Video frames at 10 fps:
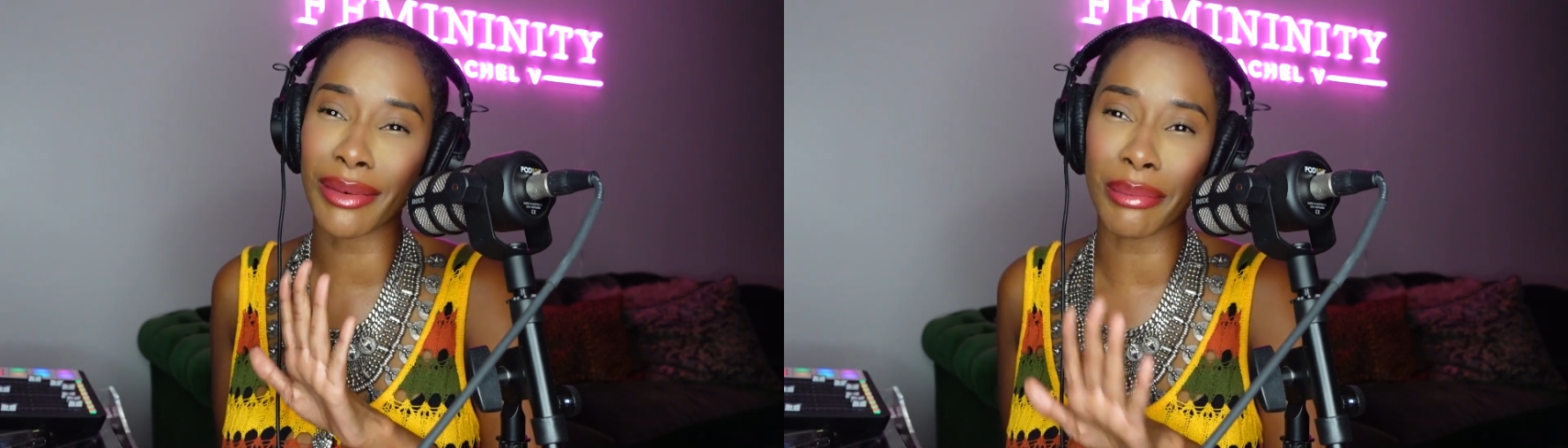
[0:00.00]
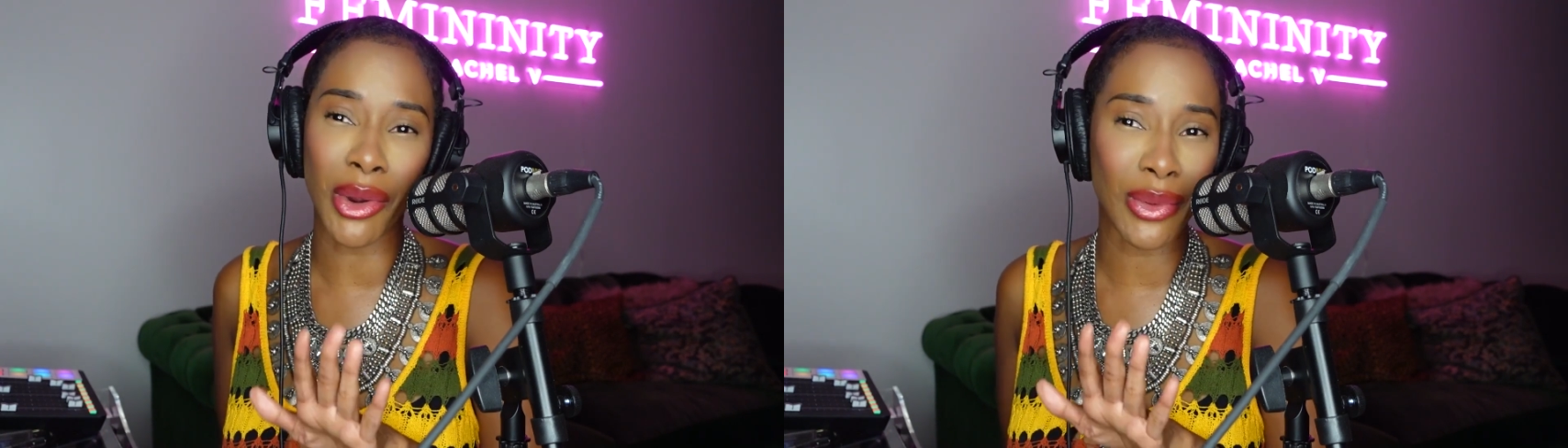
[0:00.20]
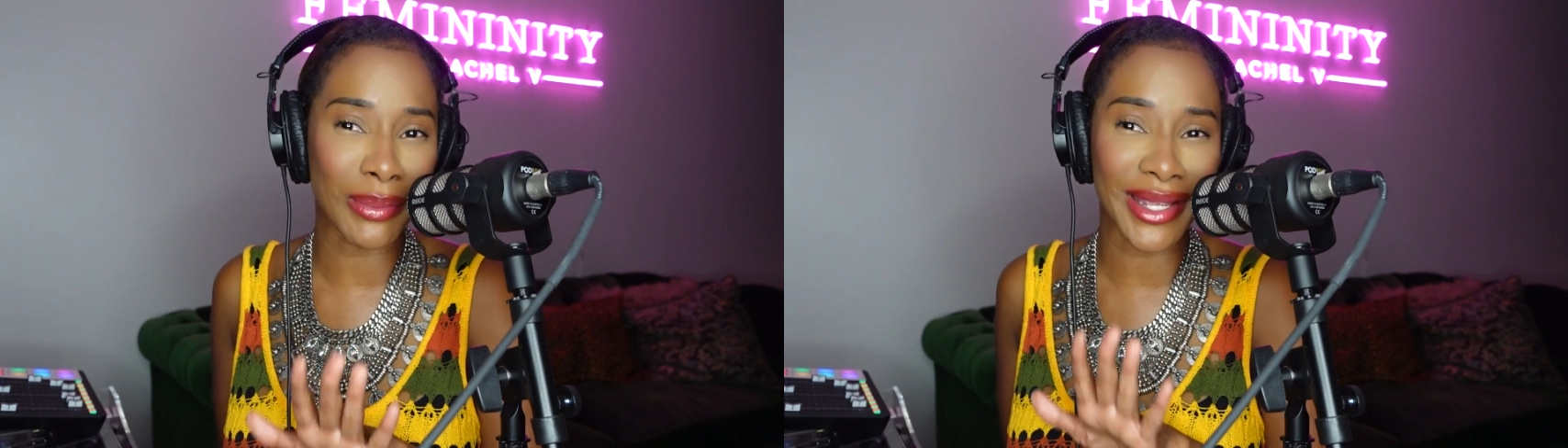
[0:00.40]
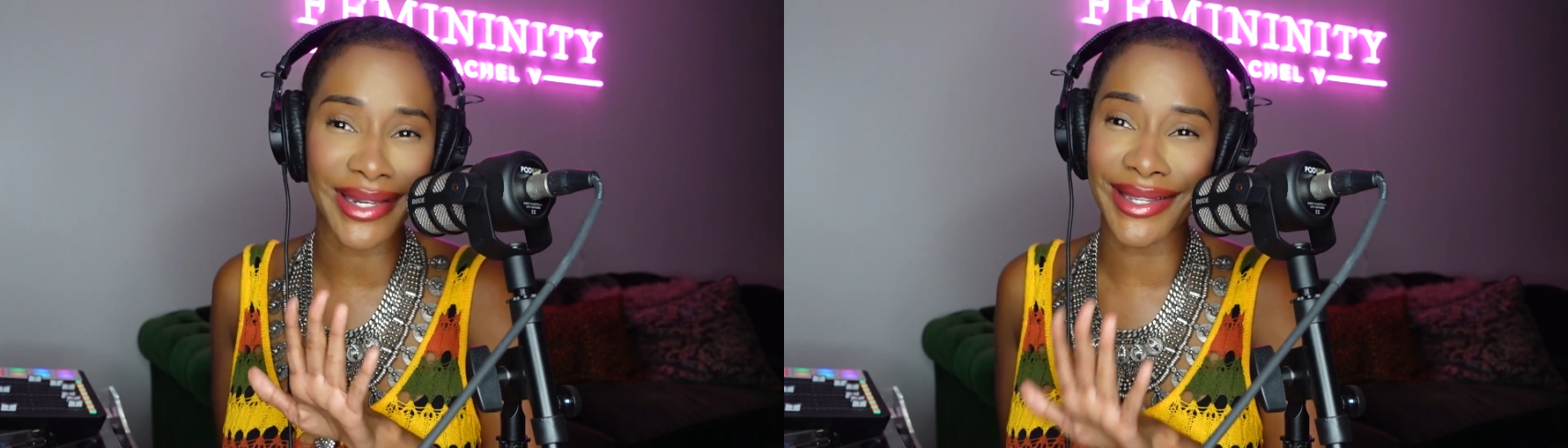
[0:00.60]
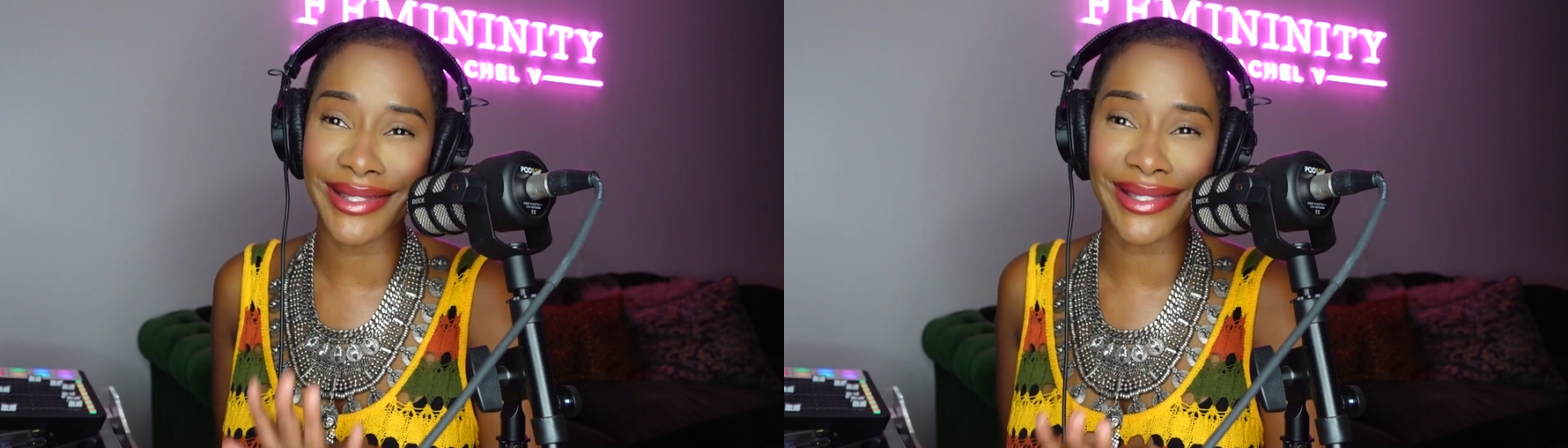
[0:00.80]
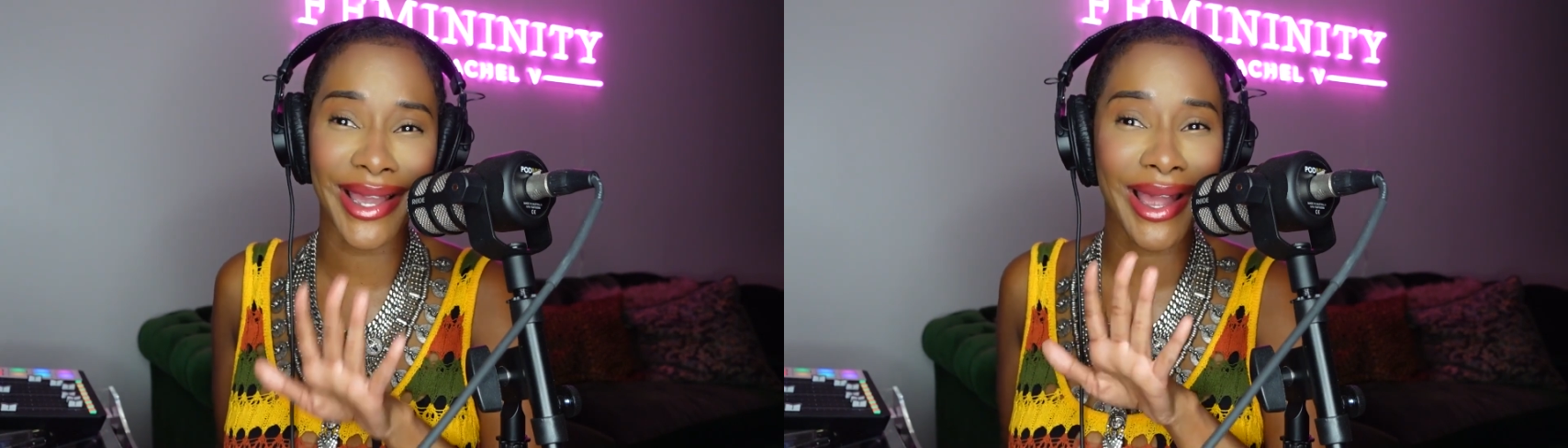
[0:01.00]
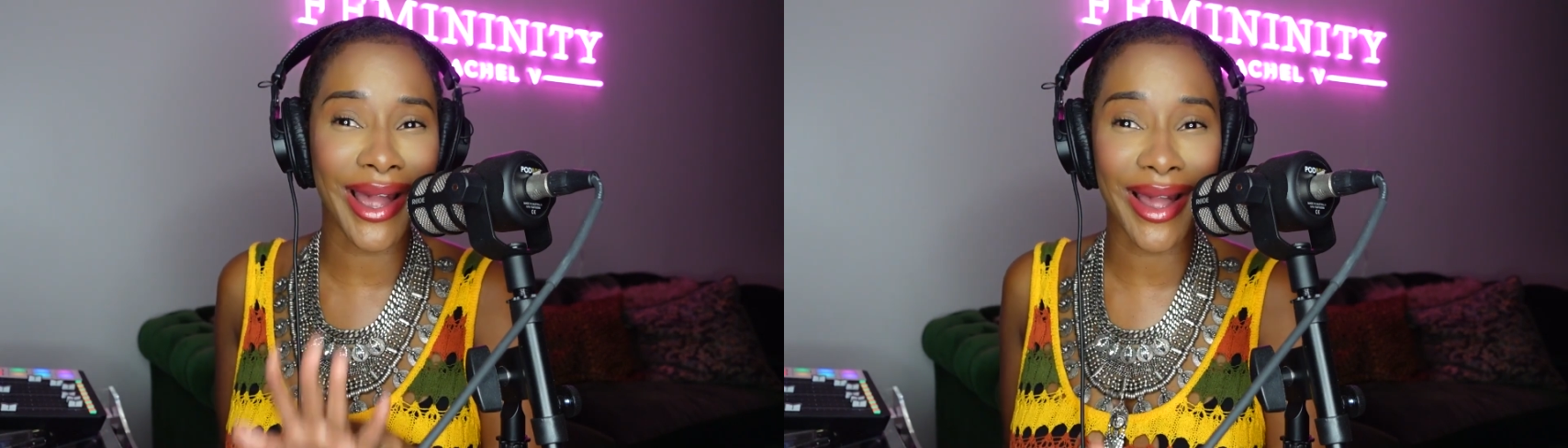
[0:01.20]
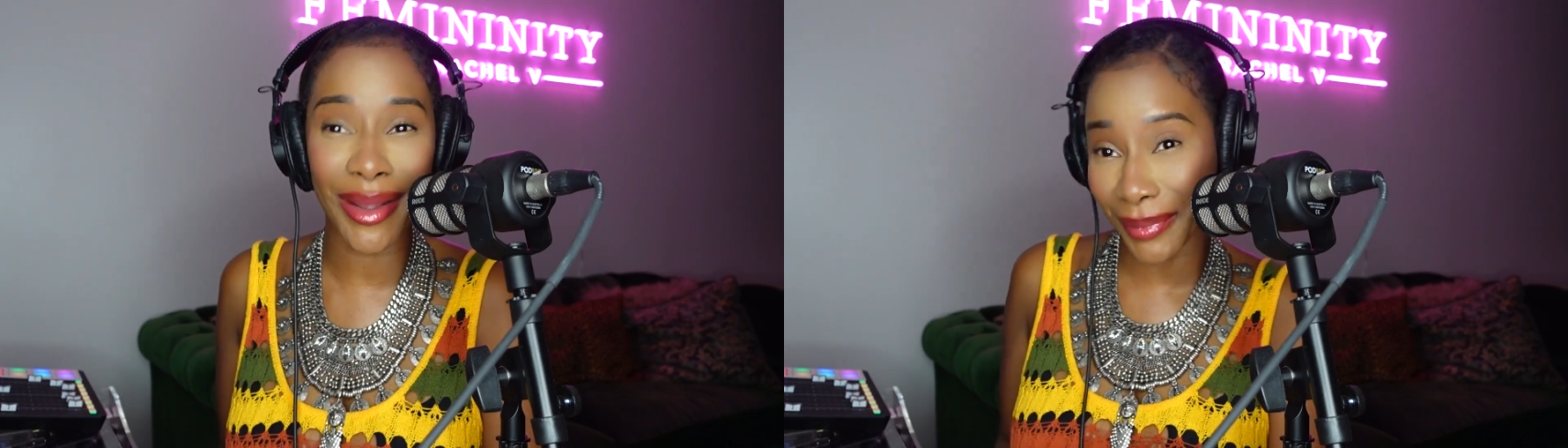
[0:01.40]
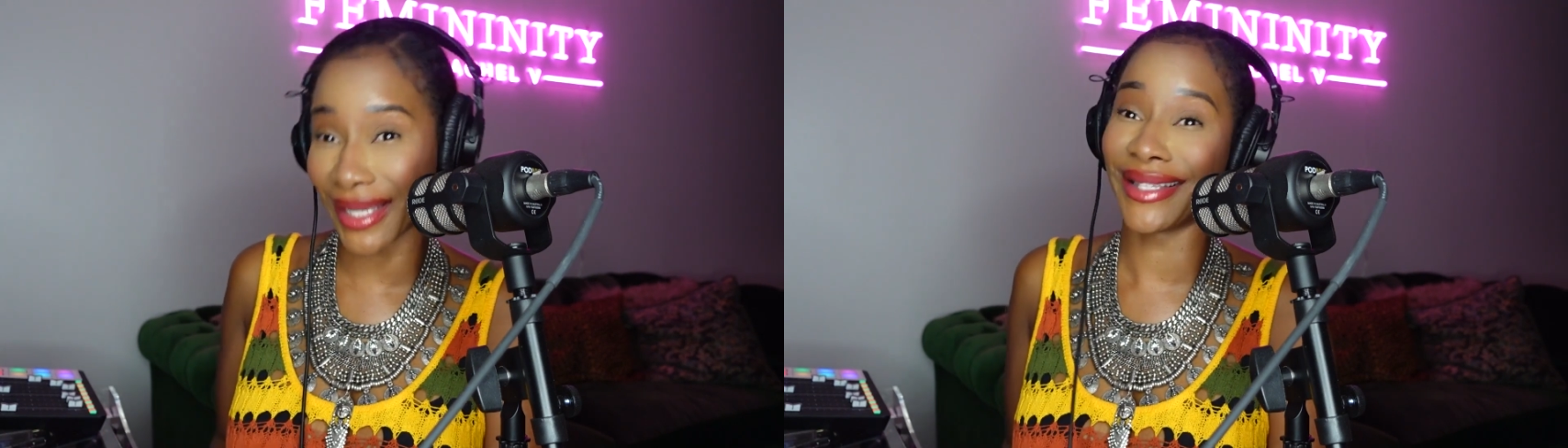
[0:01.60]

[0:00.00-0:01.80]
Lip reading: moment is coming.